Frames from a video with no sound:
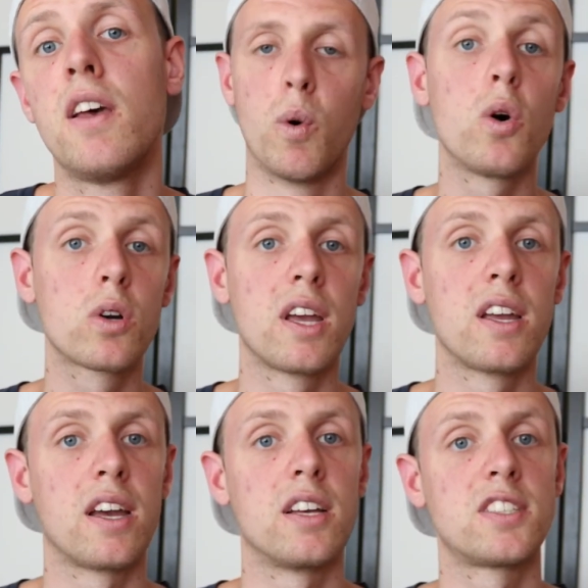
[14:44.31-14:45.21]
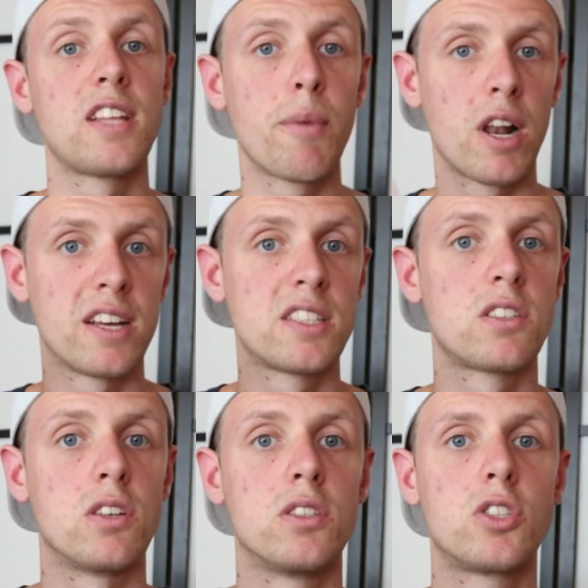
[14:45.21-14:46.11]
walking stimulates
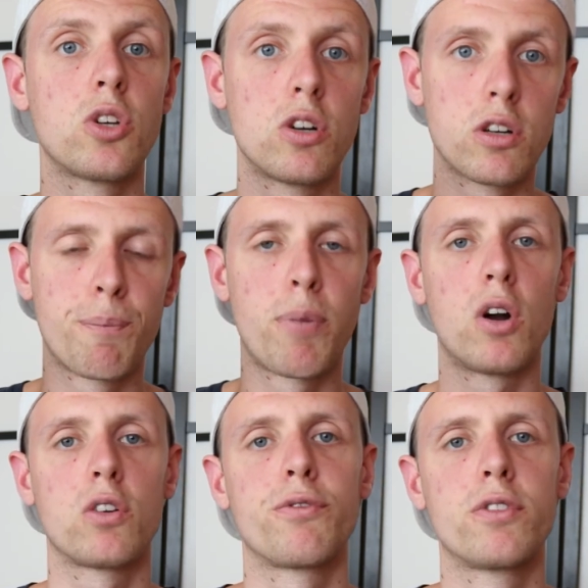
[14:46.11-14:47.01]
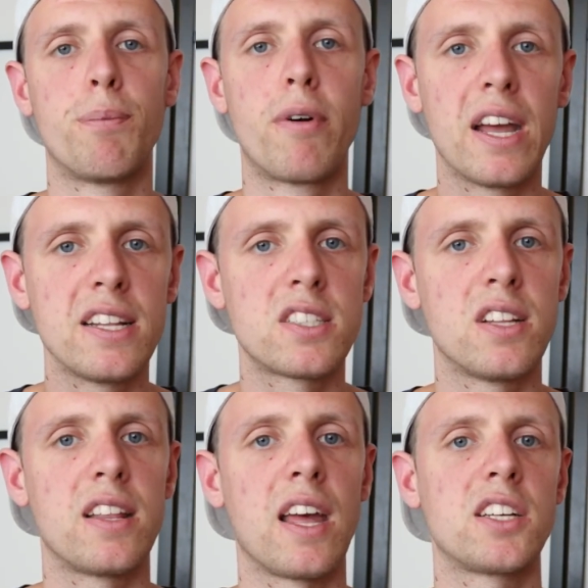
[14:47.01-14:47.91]
a certain part of the brains
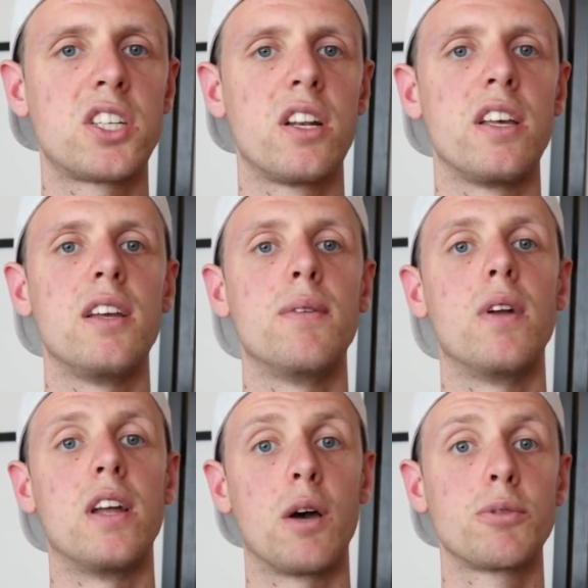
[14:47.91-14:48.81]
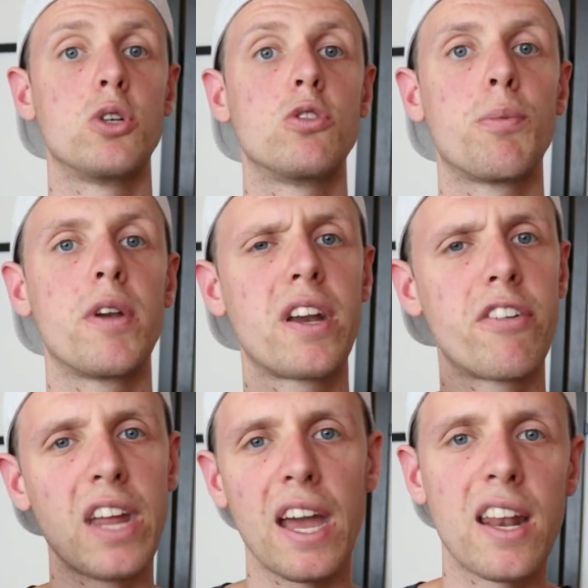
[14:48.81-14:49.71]
that actually helps you to be
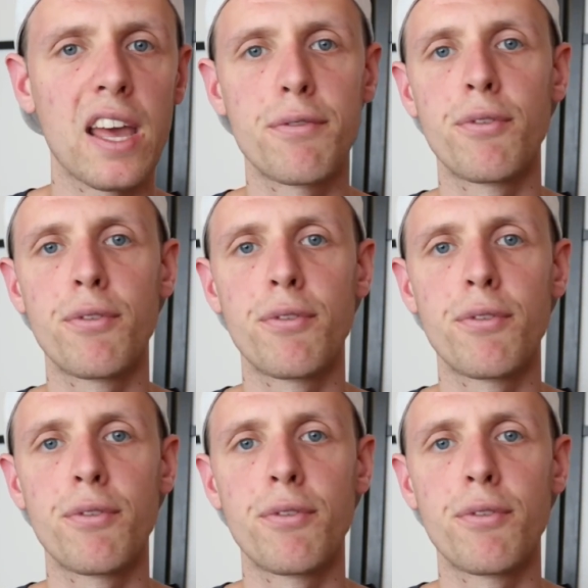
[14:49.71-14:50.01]
creative.